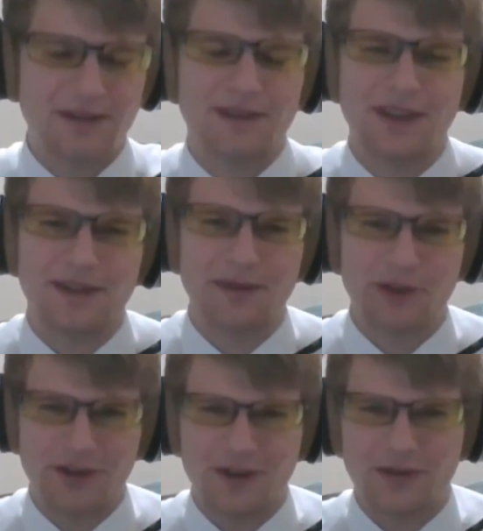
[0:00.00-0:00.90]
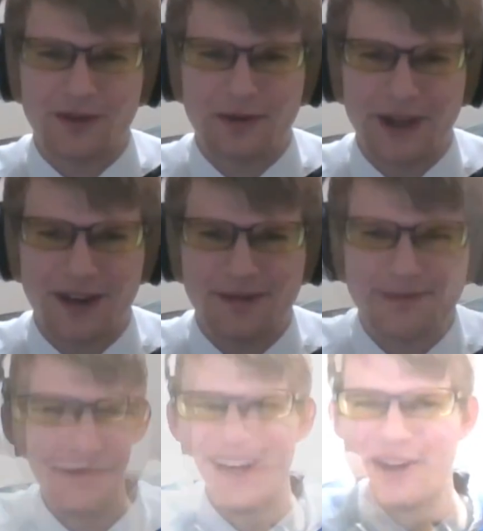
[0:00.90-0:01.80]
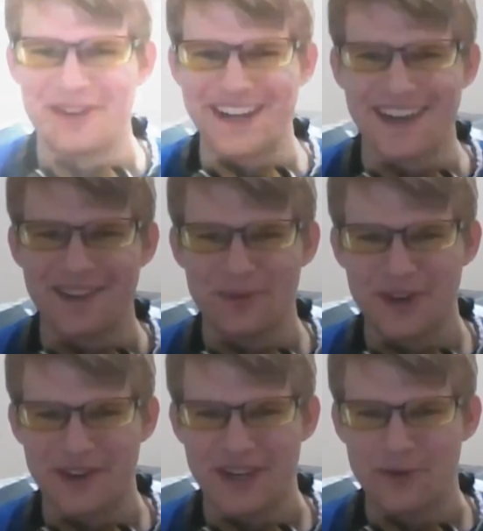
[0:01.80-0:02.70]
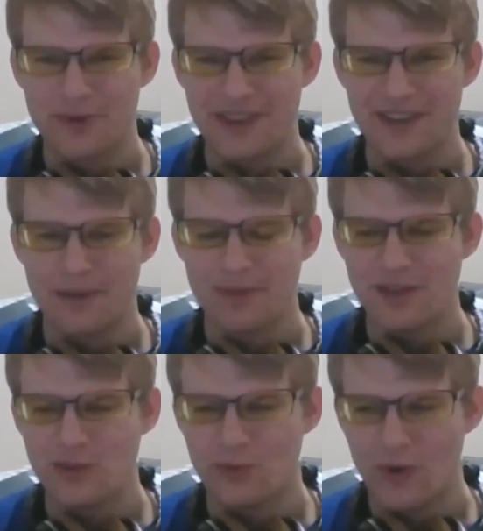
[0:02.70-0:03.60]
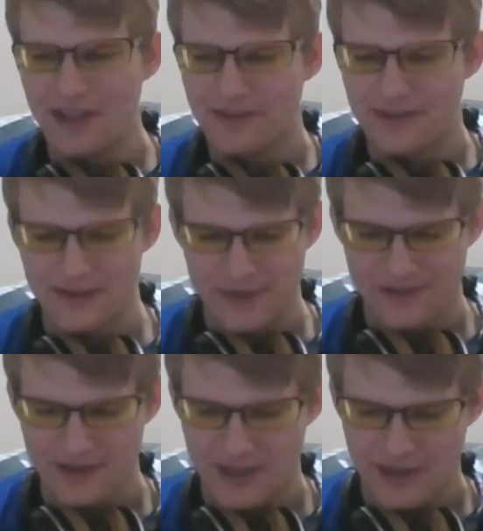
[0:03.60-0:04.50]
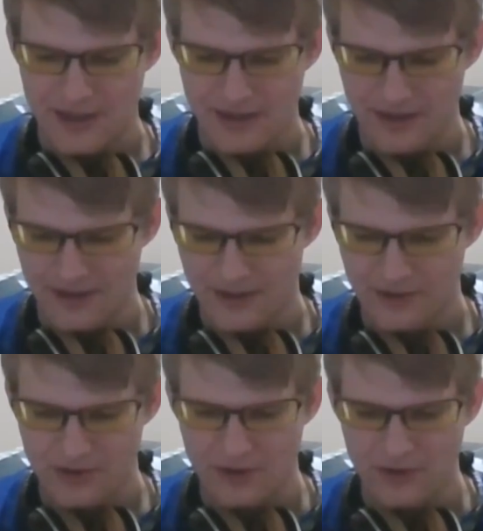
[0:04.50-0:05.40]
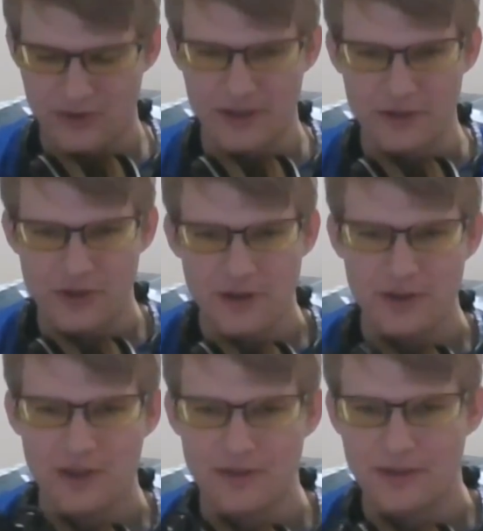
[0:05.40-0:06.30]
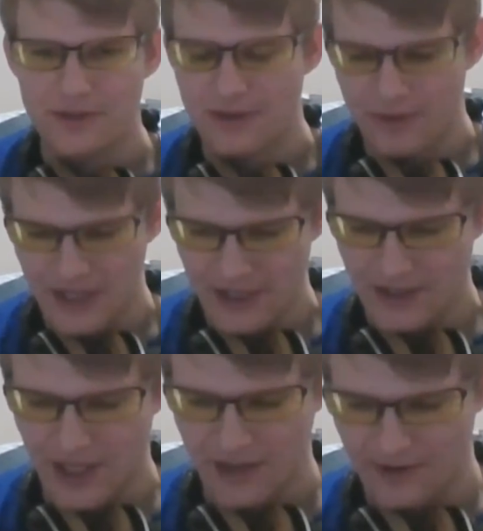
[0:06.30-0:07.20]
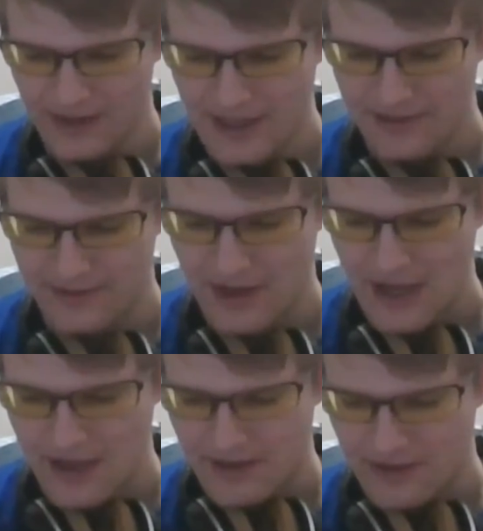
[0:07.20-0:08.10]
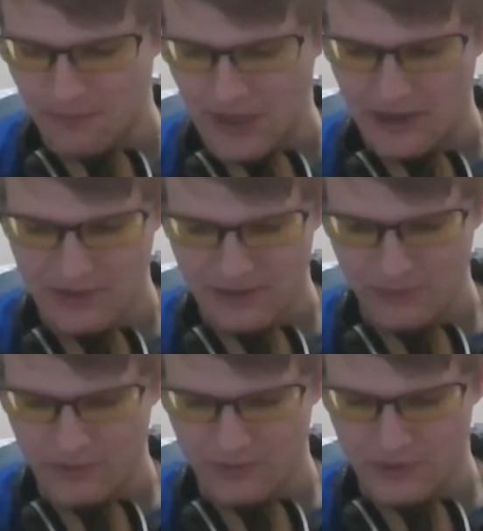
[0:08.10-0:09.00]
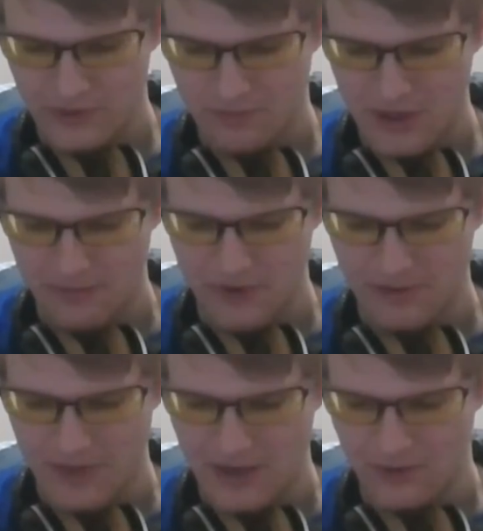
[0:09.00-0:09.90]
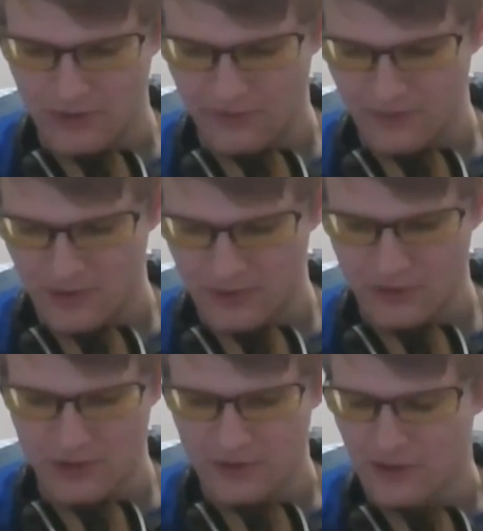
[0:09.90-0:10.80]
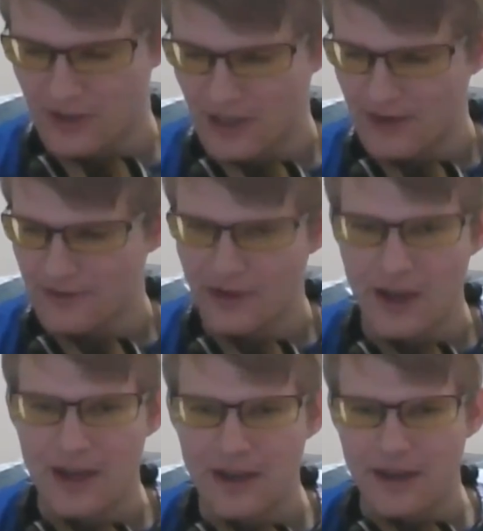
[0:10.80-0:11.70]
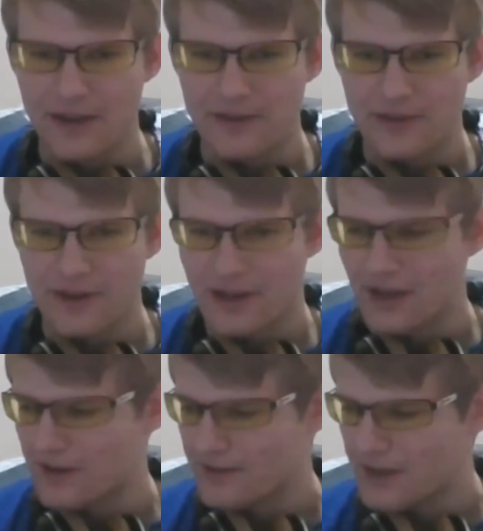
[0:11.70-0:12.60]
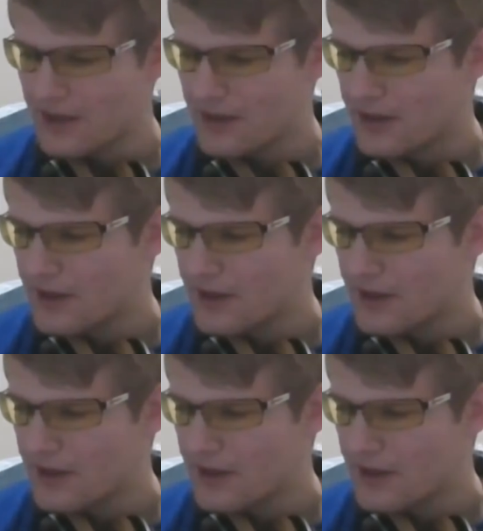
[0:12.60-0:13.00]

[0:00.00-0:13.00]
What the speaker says: Let them charge for a while. All right, guys, we are here with the W1s. I'm excited. These are all done charging, as you can see by the indicator lights. To pair them, we will just pop them out of their charging case and set that aside.